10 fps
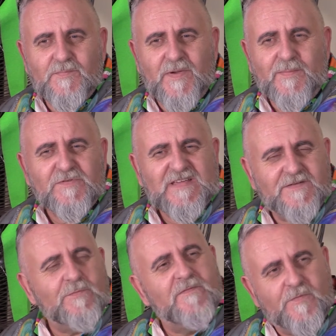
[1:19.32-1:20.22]
people
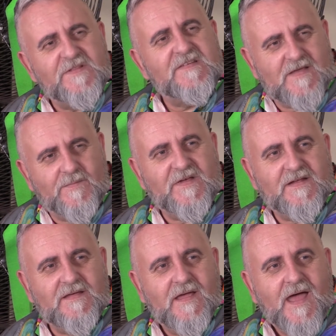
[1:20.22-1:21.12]
tend to avoid the
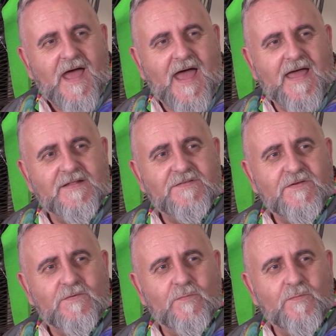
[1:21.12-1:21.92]
subject, and